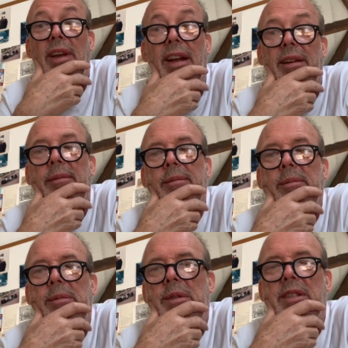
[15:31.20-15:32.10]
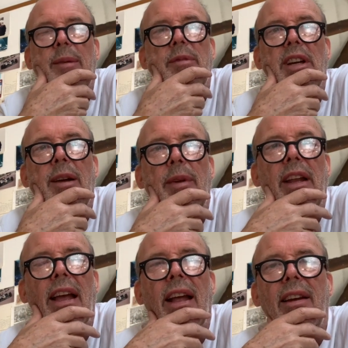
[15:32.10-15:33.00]
had some time in
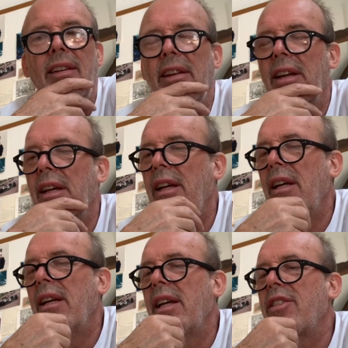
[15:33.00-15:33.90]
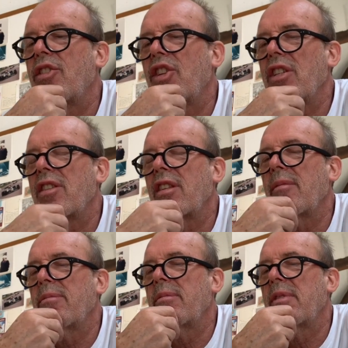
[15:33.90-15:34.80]
hand. It's just
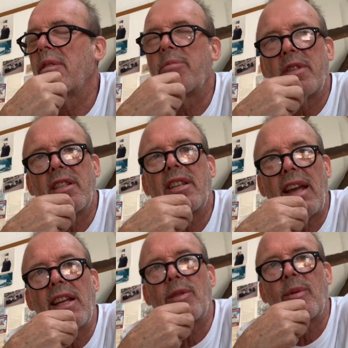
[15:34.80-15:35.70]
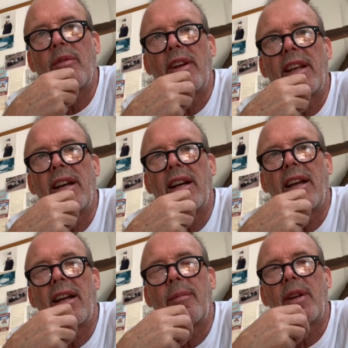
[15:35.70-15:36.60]
the stakes were really high.
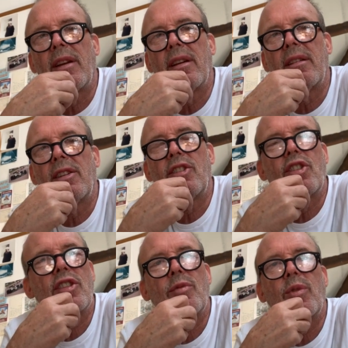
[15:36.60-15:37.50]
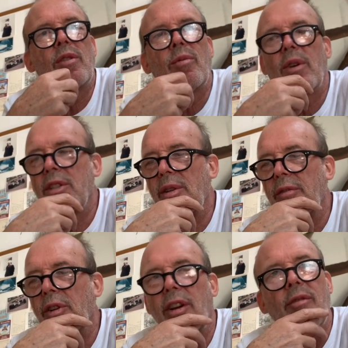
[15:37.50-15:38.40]
I mean, you just wouldn't want to have
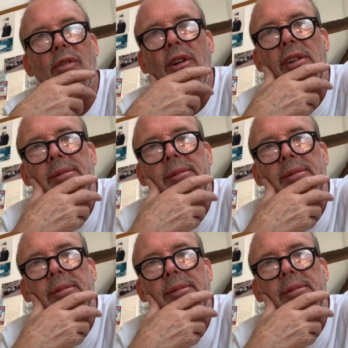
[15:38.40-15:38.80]
got it wrong.